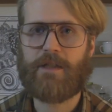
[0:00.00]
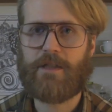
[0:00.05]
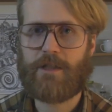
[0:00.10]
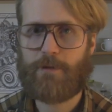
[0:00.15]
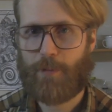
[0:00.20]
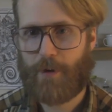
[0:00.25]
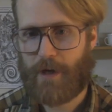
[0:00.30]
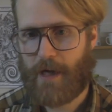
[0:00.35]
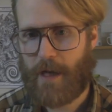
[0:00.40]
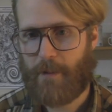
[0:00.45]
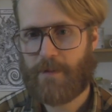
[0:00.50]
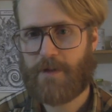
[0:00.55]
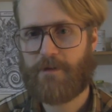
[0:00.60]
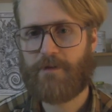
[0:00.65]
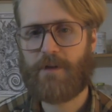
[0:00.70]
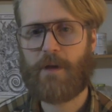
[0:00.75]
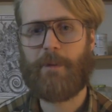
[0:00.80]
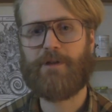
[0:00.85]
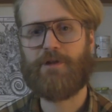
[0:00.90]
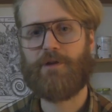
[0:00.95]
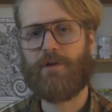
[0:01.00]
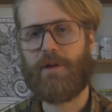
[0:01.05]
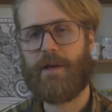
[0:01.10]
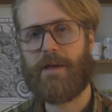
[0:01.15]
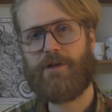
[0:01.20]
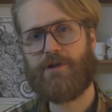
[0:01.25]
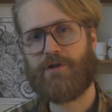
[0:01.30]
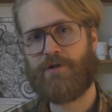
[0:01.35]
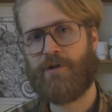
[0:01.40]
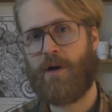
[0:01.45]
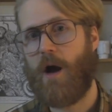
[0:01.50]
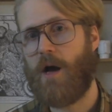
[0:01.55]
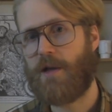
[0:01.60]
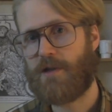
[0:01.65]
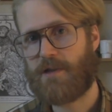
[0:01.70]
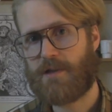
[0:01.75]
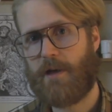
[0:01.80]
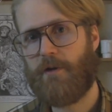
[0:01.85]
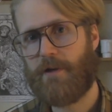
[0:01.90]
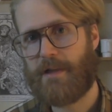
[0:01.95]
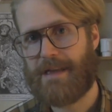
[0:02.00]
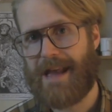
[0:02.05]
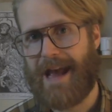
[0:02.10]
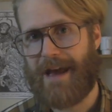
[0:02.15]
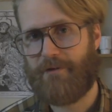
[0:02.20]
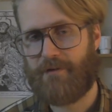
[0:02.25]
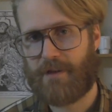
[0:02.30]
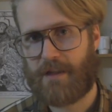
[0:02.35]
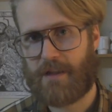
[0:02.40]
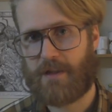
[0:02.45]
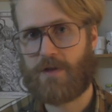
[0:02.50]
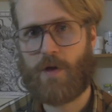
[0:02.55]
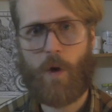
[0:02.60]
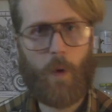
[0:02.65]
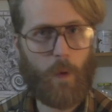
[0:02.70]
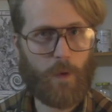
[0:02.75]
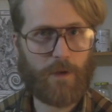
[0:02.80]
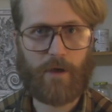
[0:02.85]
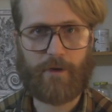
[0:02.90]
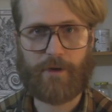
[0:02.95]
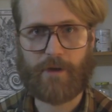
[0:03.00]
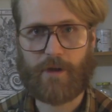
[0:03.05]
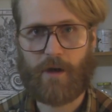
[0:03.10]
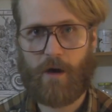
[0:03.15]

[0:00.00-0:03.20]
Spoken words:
his preemptive capitulation, austerity advocates hold all the